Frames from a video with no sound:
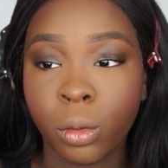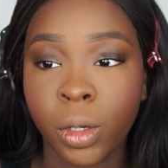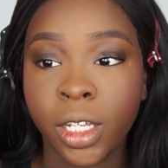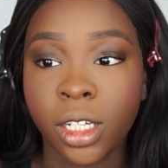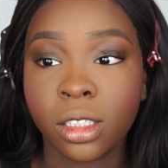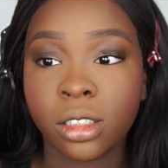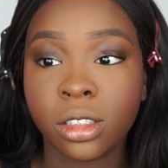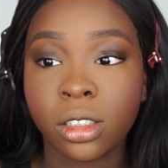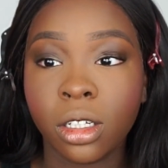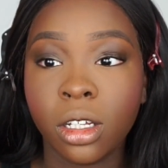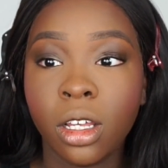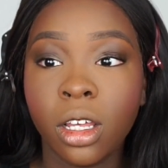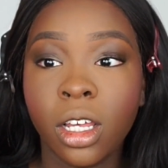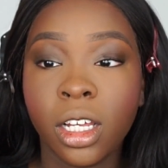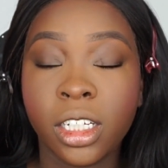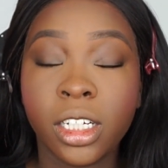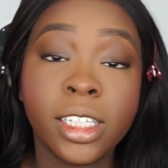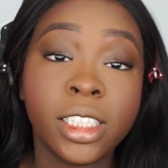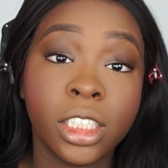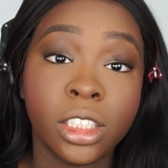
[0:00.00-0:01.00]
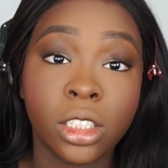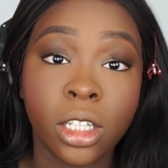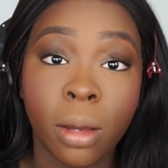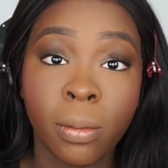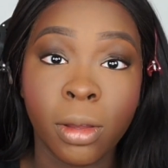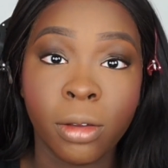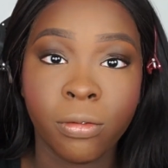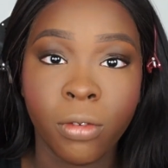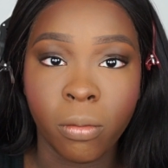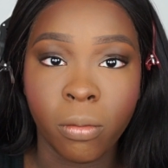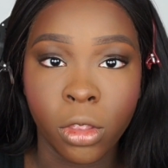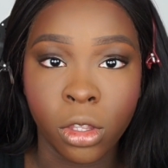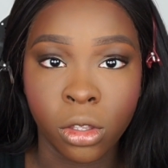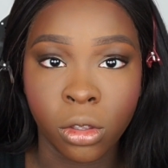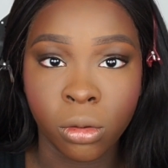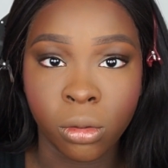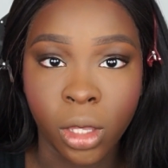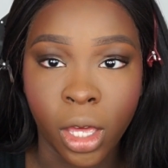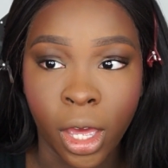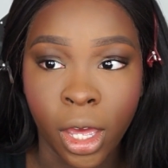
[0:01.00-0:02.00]
weeks because it's coming
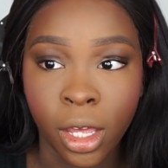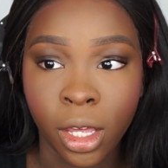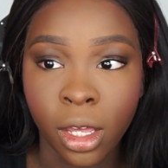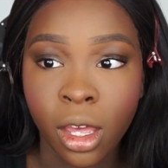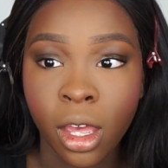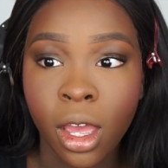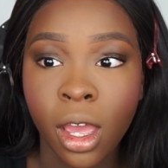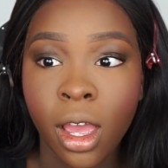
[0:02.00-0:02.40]
the UK.